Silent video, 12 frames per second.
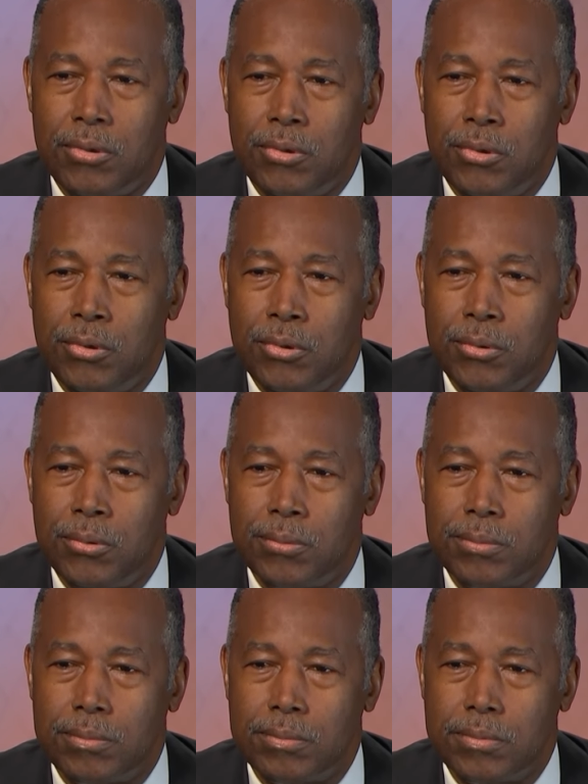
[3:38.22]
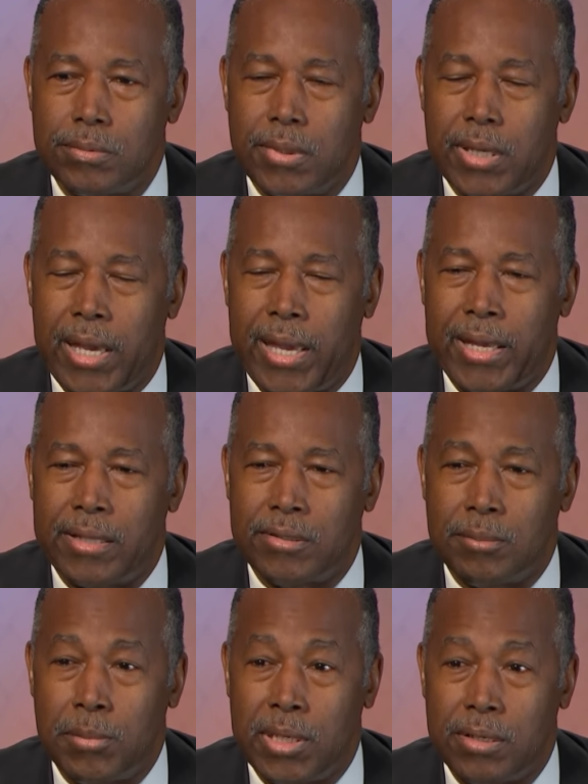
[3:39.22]
who, and the
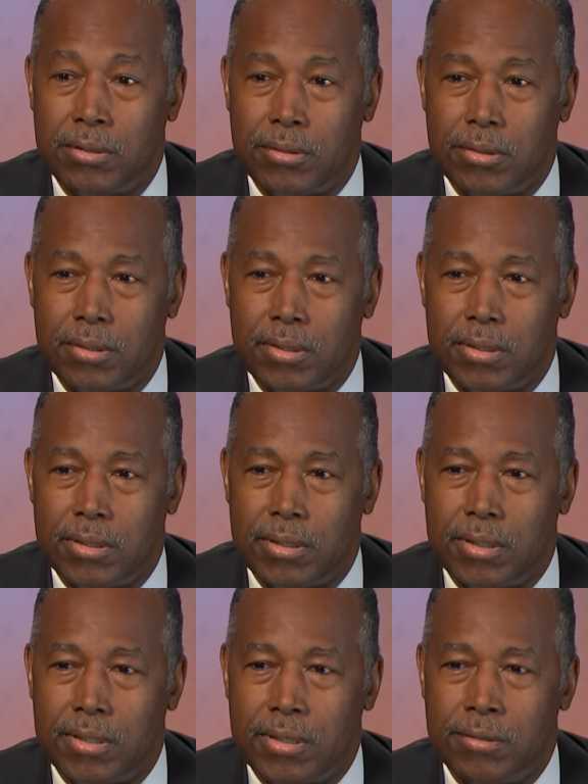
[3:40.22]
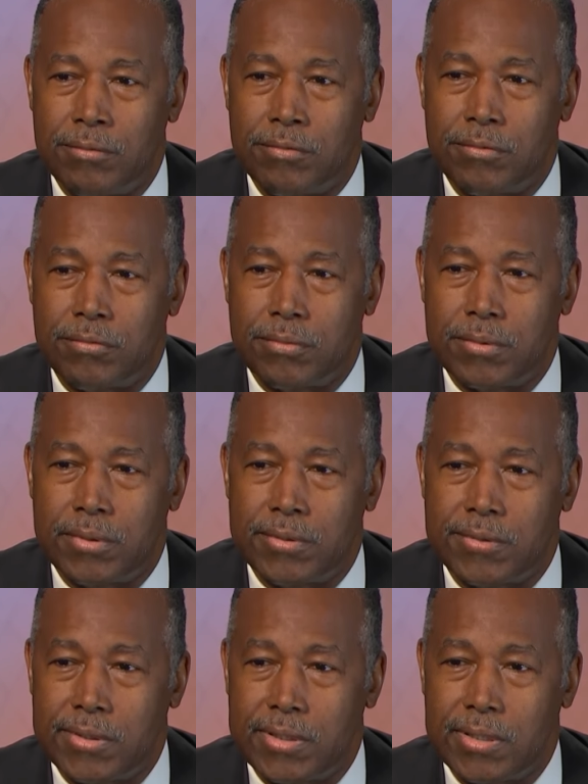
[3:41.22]
mayor of the
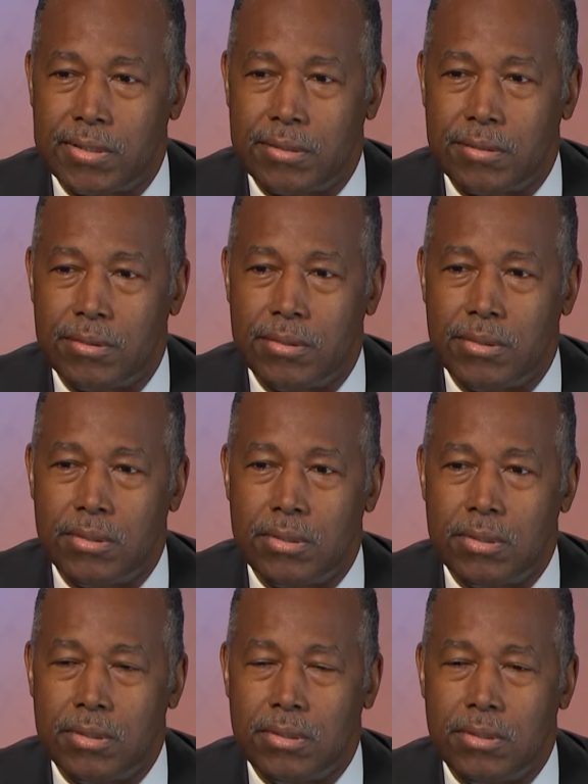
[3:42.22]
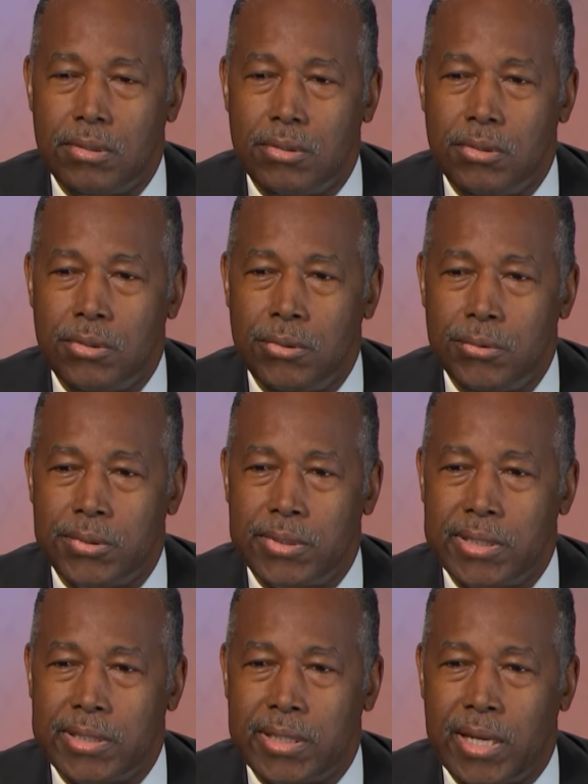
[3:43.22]
city, who
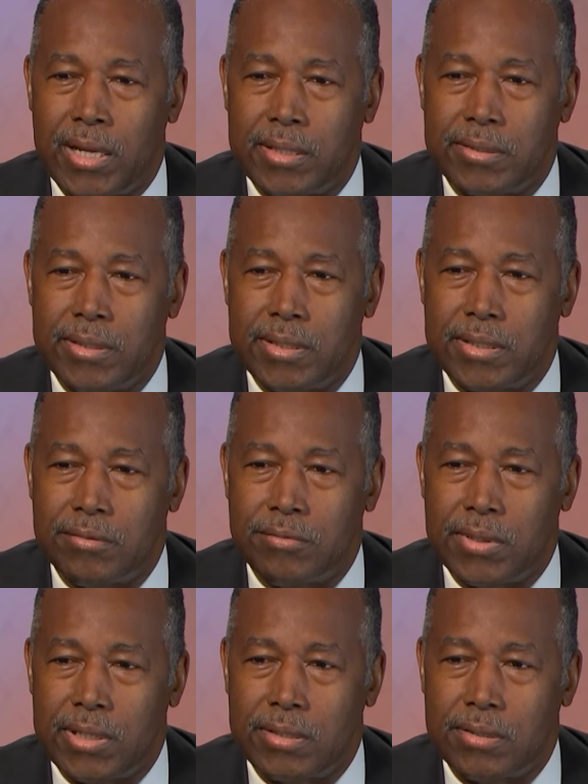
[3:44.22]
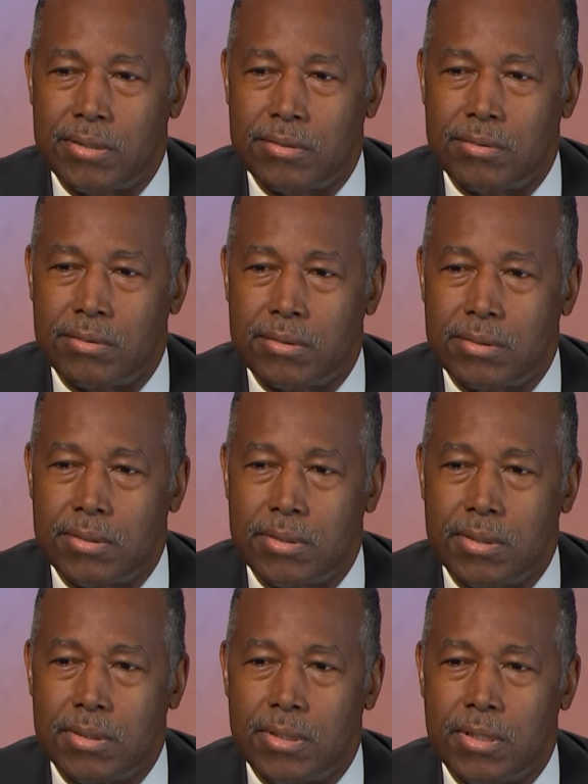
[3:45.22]
did not take advantage
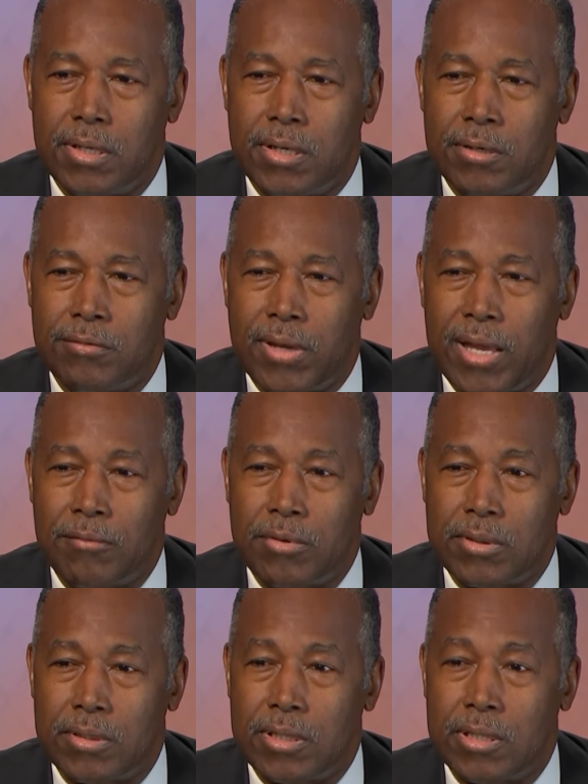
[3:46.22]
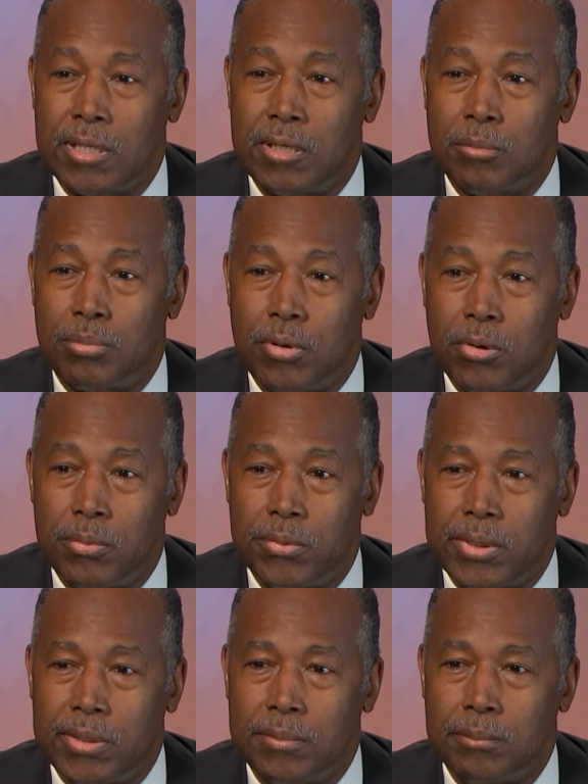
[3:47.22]
of having the
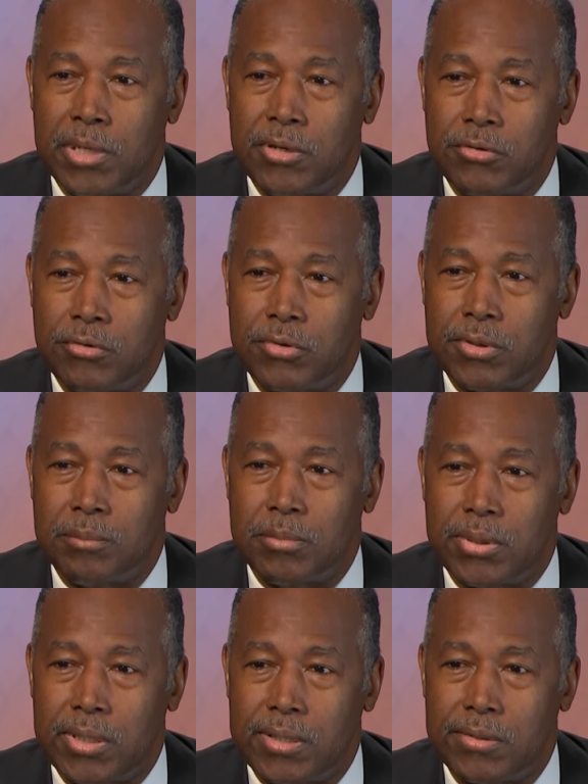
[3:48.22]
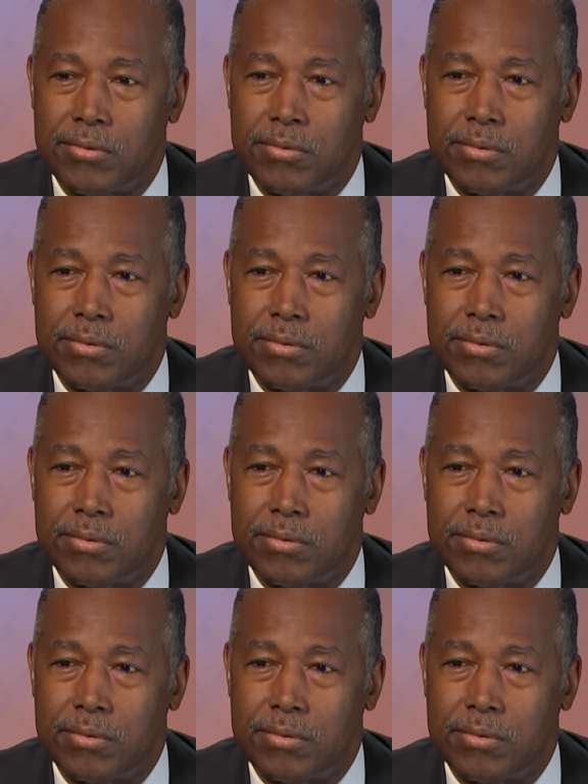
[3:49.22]
appropriate measures in place.